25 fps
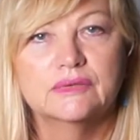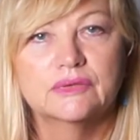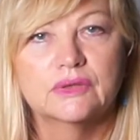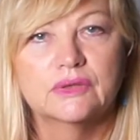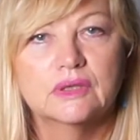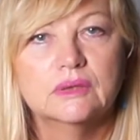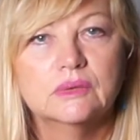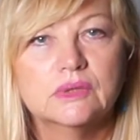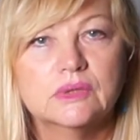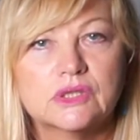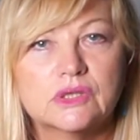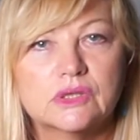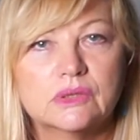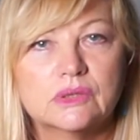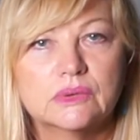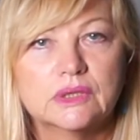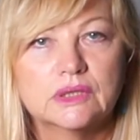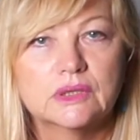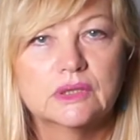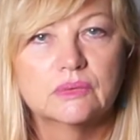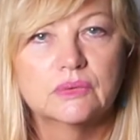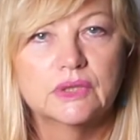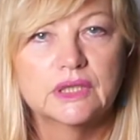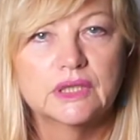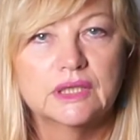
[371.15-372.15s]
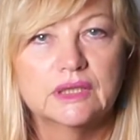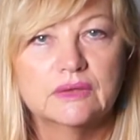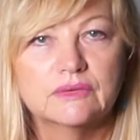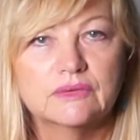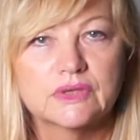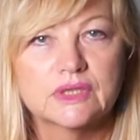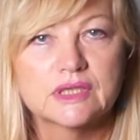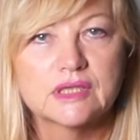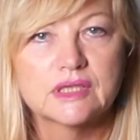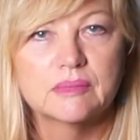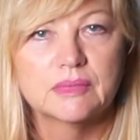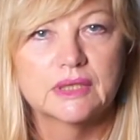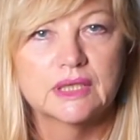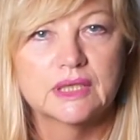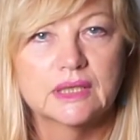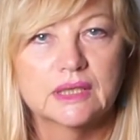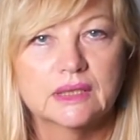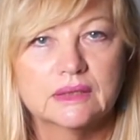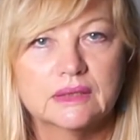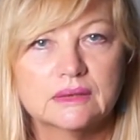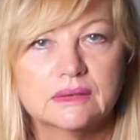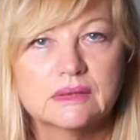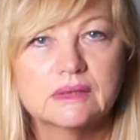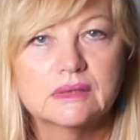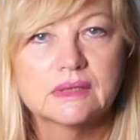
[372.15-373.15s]
I was doing a reading for somebody
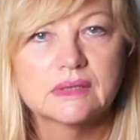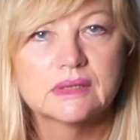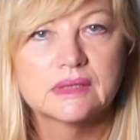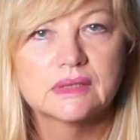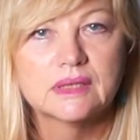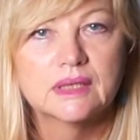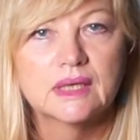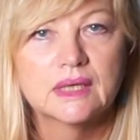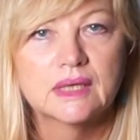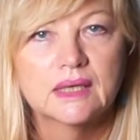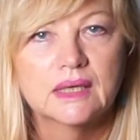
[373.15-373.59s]
else.